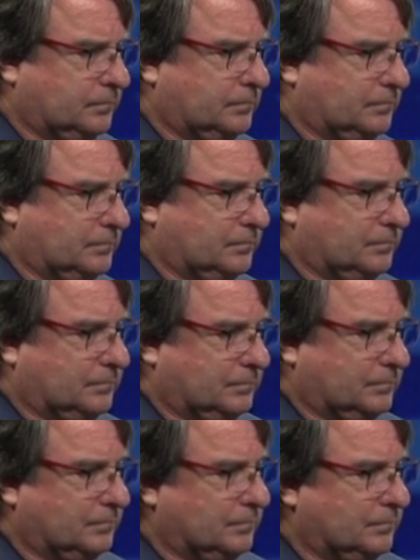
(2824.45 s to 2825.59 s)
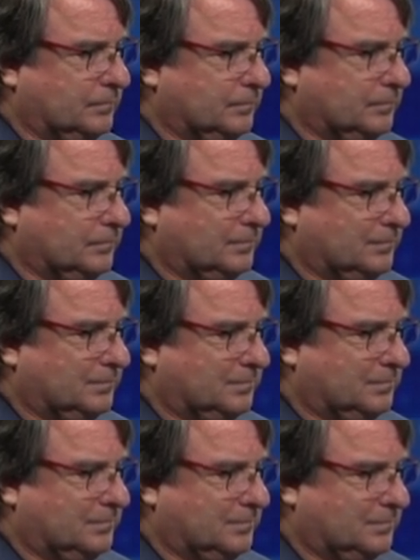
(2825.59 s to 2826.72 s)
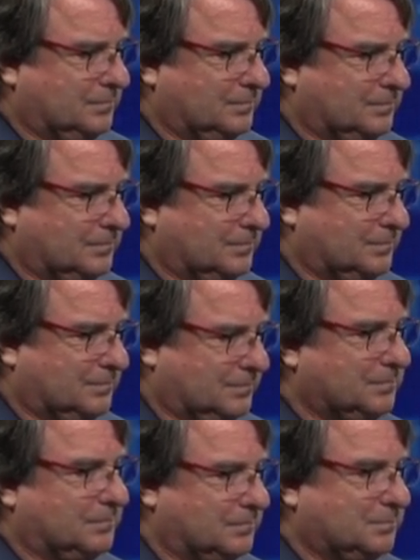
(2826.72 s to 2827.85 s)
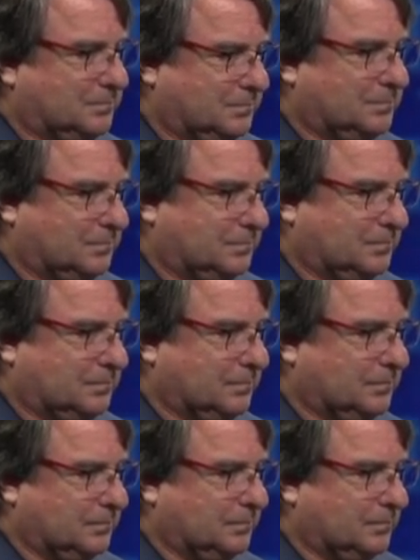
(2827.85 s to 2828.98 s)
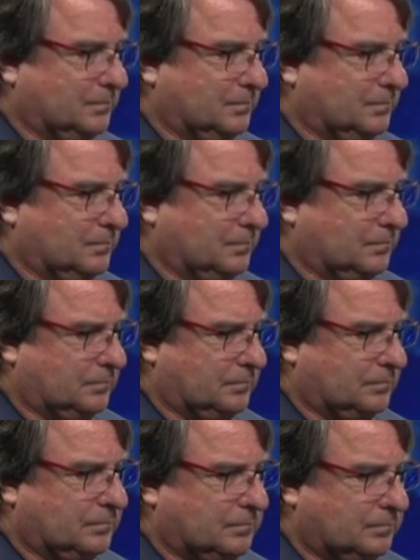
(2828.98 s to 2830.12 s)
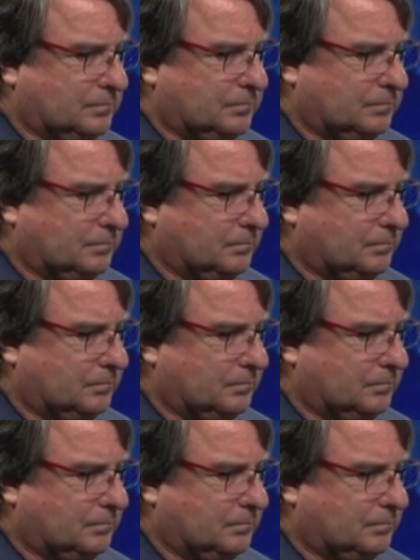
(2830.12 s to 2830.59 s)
No words are spoken by the person on screen.